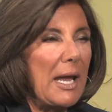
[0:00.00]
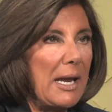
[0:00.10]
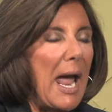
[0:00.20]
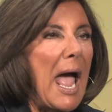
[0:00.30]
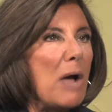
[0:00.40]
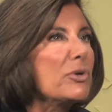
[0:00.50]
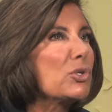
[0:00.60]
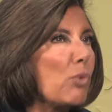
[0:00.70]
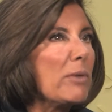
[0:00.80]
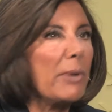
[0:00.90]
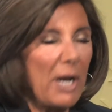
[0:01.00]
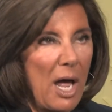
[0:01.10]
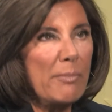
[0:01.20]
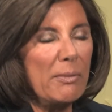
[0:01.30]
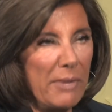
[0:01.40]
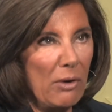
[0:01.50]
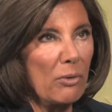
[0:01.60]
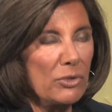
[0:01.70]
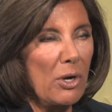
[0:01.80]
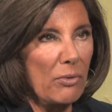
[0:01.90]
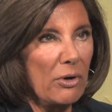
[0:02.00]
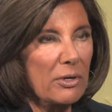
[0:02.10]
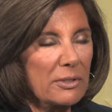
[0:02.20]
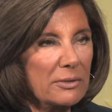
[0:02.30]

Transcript: How does one become a marrow donor?